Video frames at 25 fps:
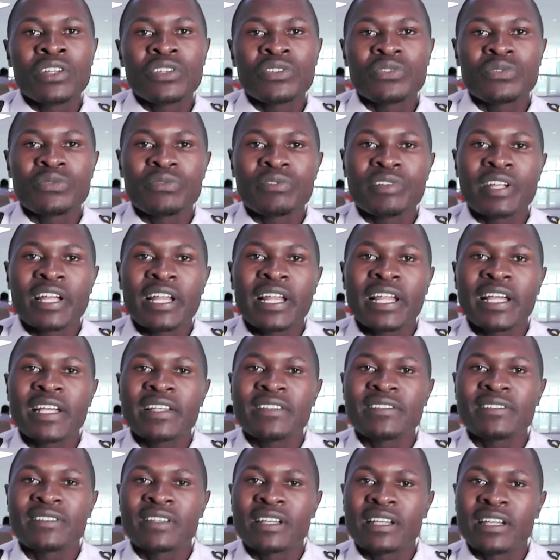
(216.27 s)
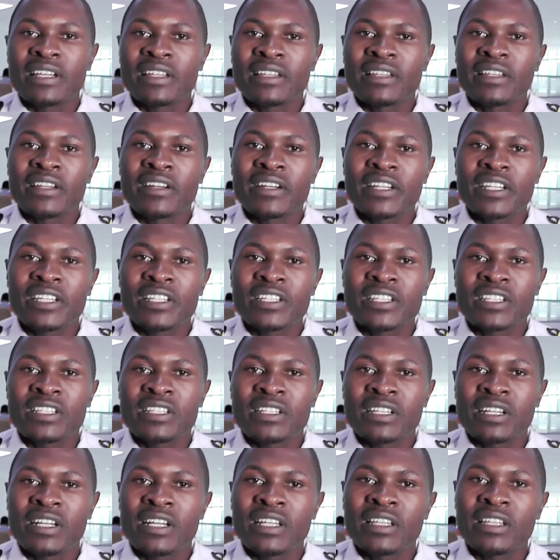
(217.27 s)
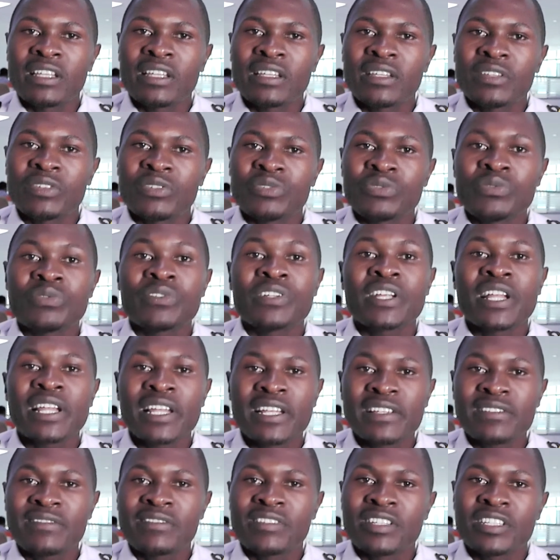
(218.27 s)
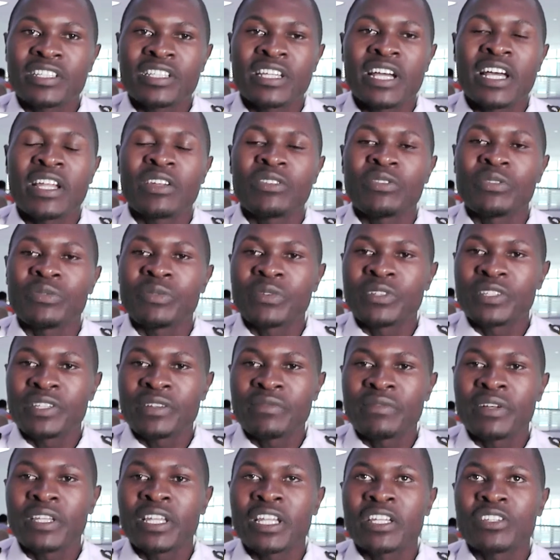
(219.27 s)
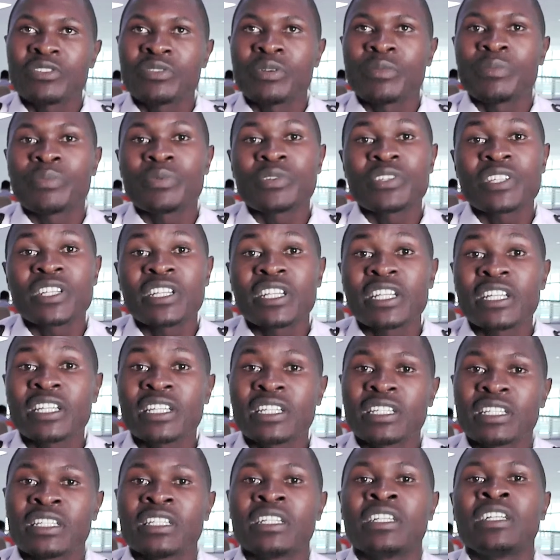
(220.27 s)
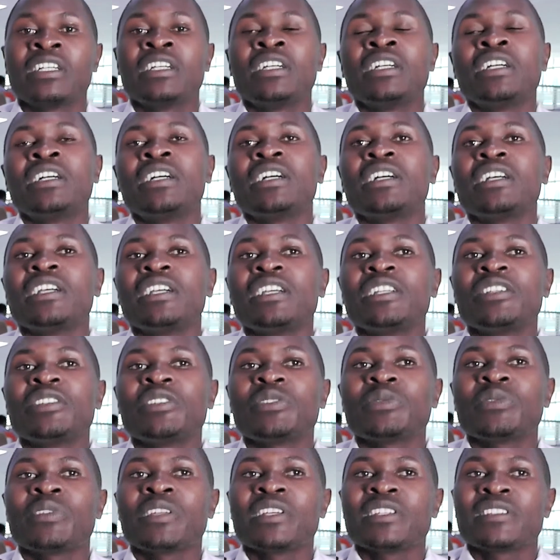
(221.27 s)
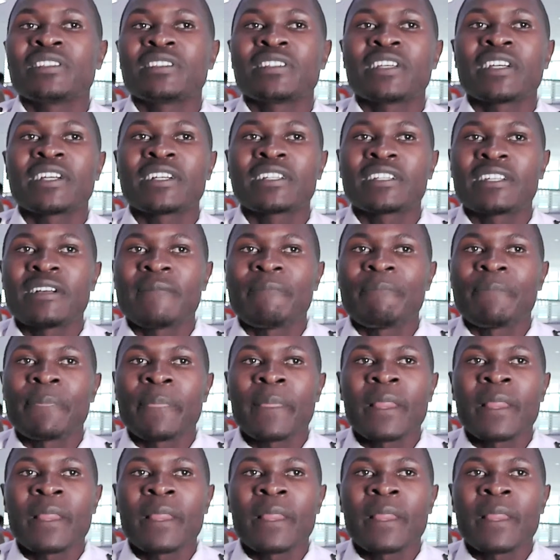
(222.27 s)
to realize the rate and to realize return in whatever that you're putting into the sector.